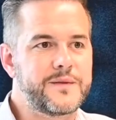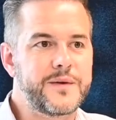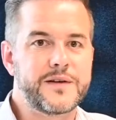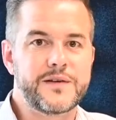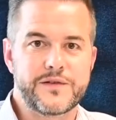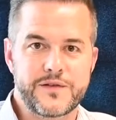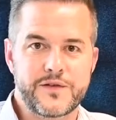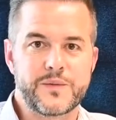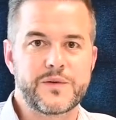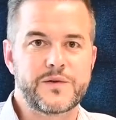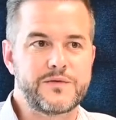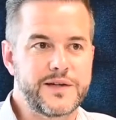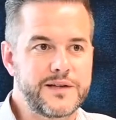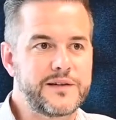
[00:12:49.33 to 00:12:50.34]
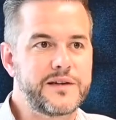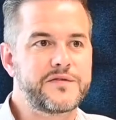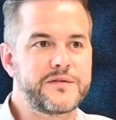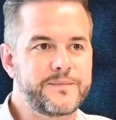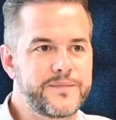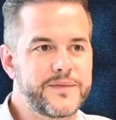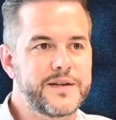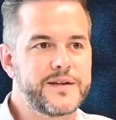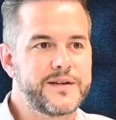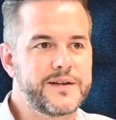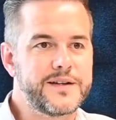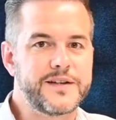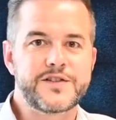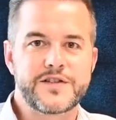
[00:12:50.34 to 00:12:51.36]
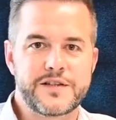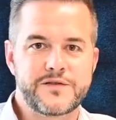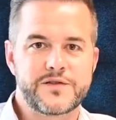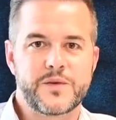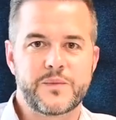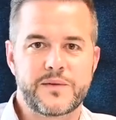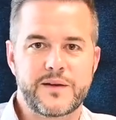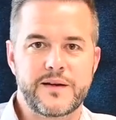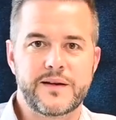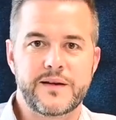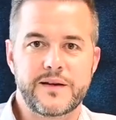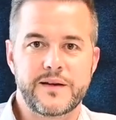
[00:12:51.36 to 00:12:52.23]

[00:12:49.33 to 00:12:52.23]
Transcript: we can do something really different and achieve something